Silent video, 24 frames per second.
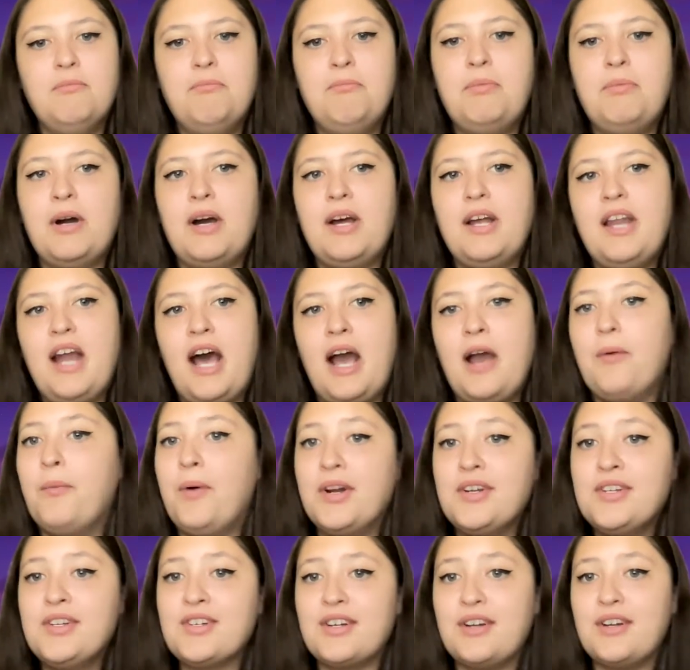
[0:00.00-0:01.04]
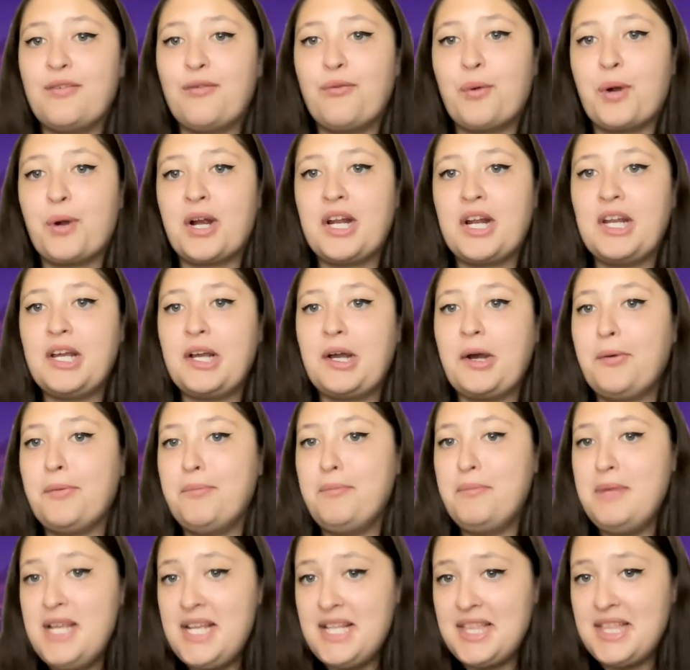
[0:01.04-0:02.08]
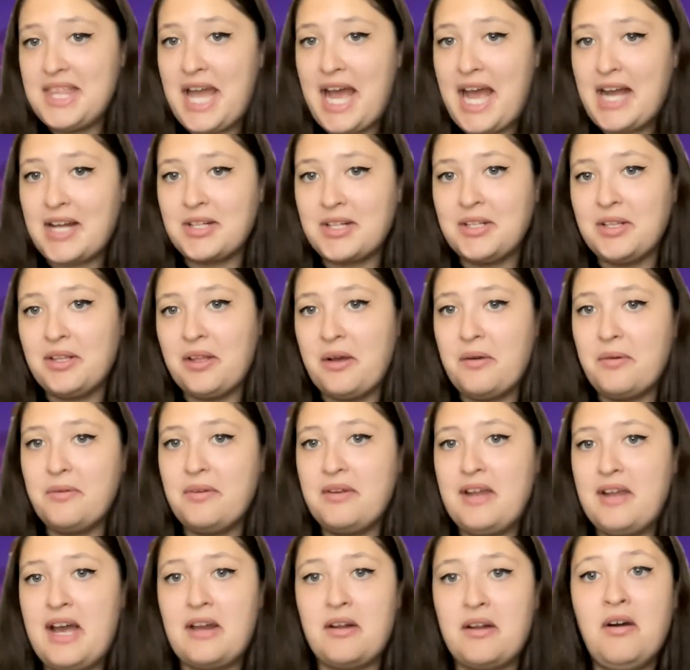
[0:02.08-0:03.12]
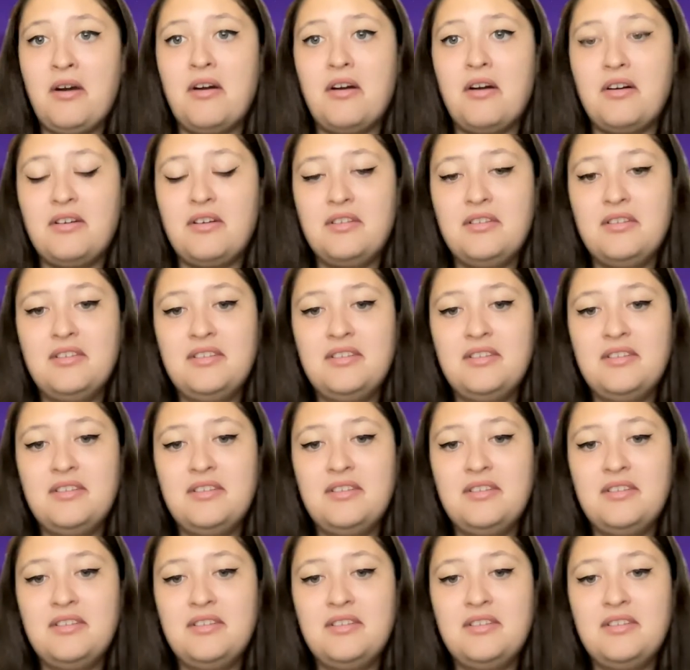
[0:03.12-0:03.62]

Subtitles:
But I wonder if we're going to go meet that clone at all.